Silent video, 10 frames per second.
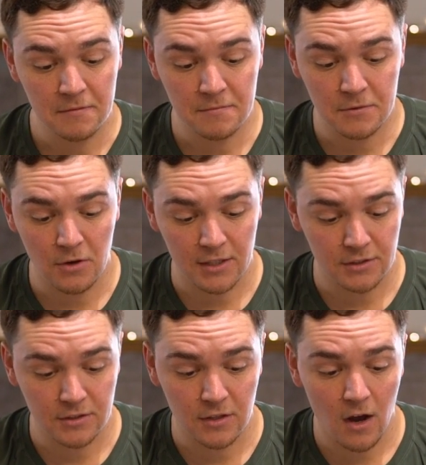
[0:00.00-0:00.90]
so I
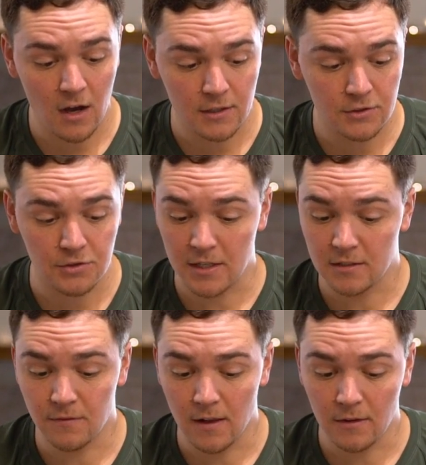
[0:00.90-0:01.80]
just saw
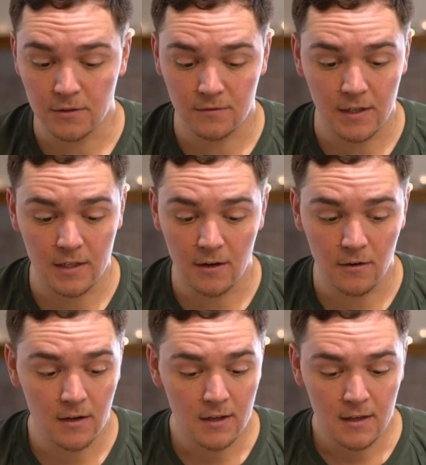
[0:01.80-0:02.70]
TraceVelo's
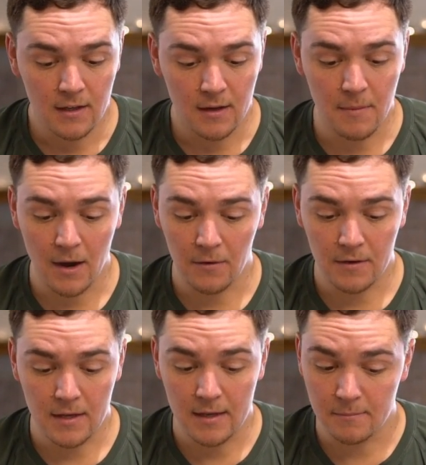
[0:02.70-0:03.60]
video
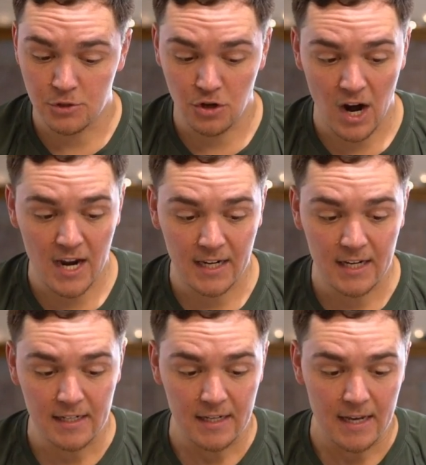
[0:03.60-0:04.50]
about him trying and,